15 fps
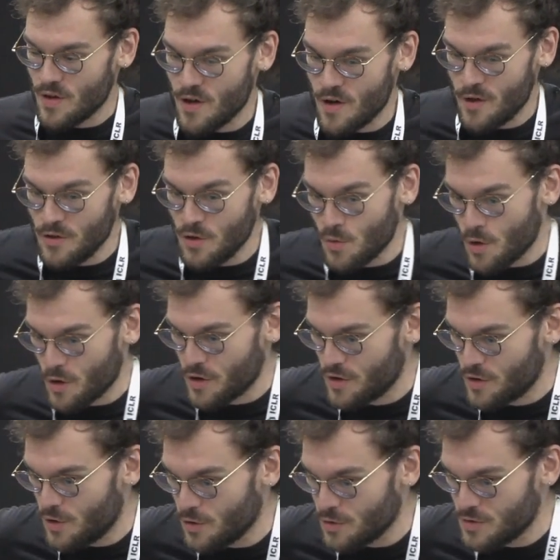a new work
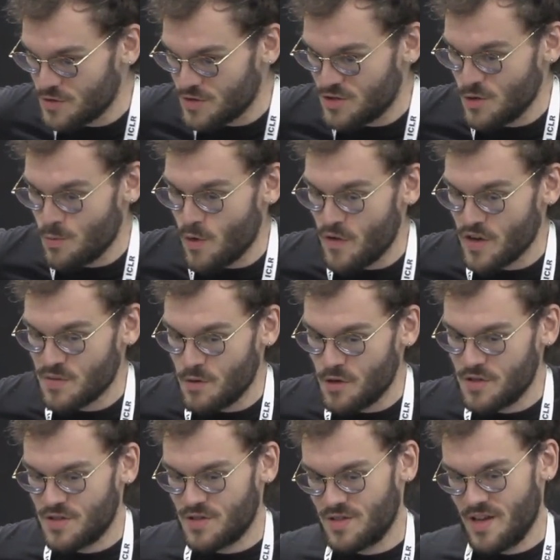called Soup of
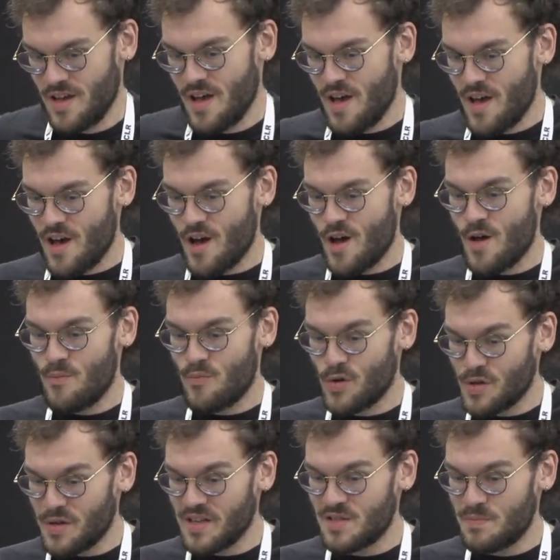Experts,
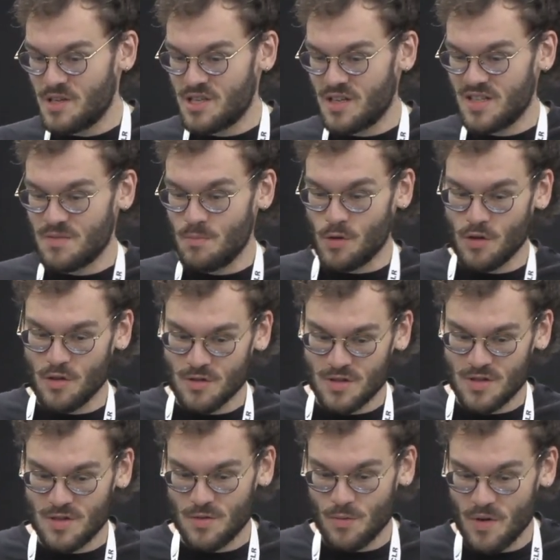Pretending Specialist
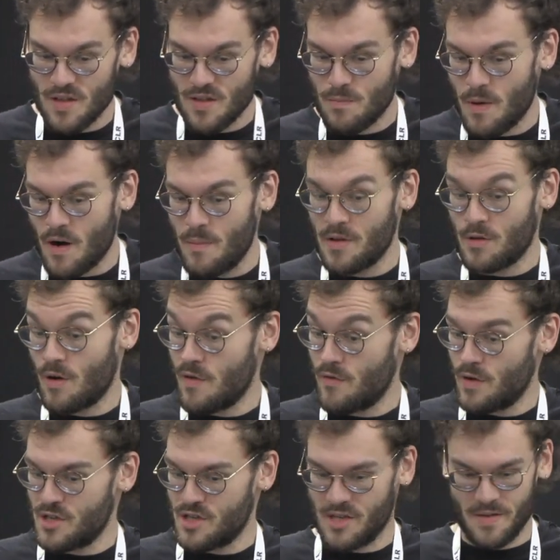Models with Parameter
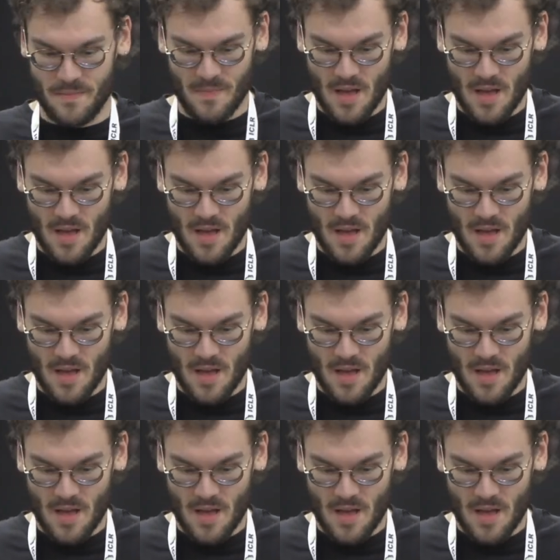Averaging.